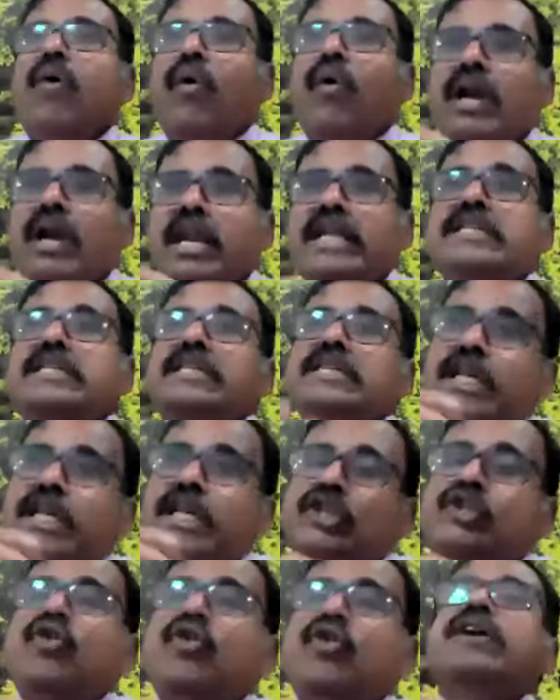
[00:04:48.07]
Only
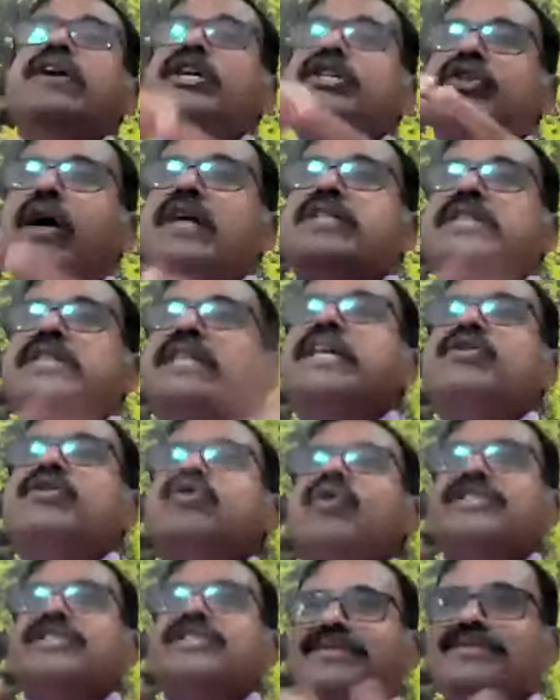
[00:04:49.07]
this thought destroys other
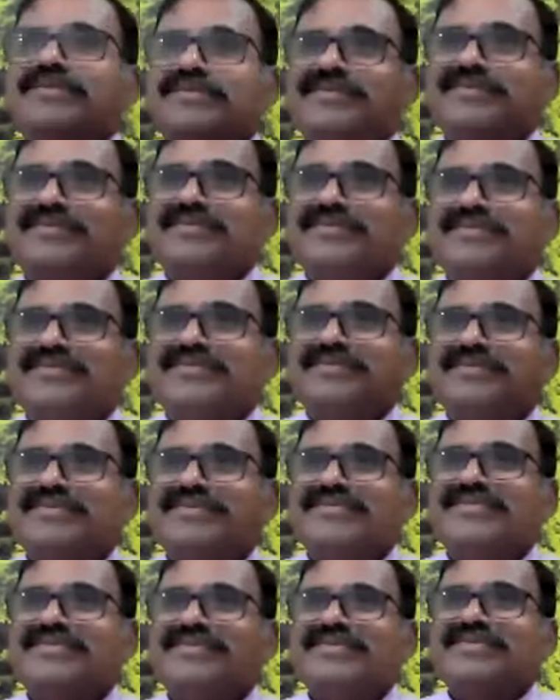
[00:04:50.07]
thoughts
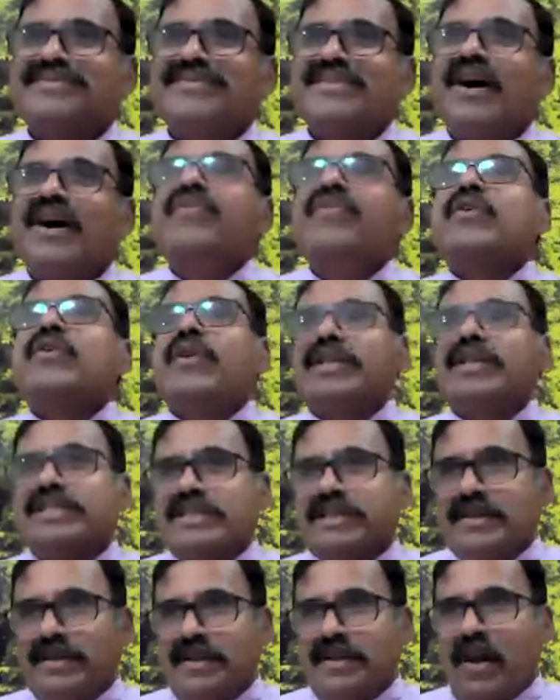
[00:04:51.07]
of
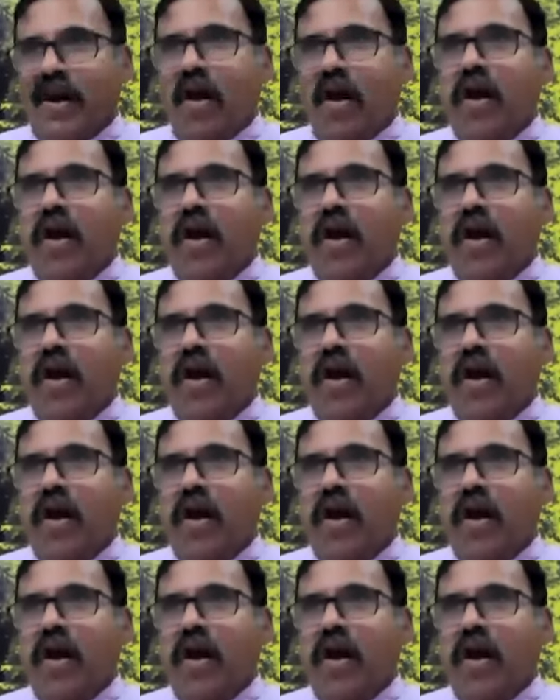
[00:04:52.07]
ignorance.